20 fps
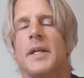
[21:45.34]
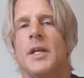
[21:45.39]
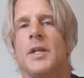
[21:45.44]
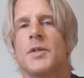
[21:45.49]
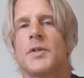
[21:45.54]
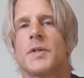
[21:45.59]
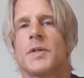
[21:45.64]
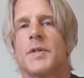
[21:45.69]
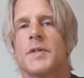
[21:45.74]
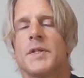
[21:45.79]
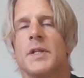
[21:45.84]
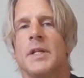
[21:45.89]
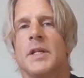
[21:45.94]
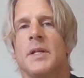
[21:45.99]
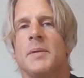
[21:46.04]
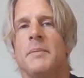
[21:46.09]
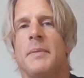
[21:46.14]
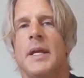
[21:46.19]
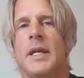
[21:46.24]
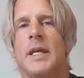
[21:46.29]
interested
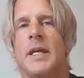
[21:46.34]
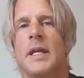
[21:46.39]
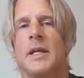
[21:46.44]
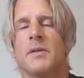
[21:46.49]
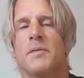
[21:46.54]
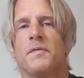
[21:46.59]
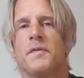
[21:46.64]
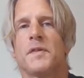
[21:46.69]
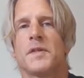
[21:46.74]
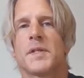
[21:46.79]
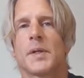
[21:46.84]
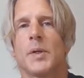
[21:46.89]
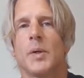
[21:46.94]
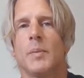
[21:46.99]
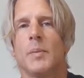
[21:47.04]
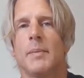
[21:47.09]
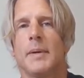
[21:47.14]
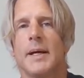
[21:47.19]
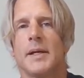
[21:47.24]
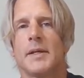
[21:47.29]
in making the
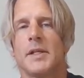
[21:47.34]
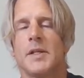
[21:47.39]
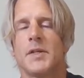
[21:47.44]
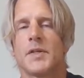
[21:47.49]
physical body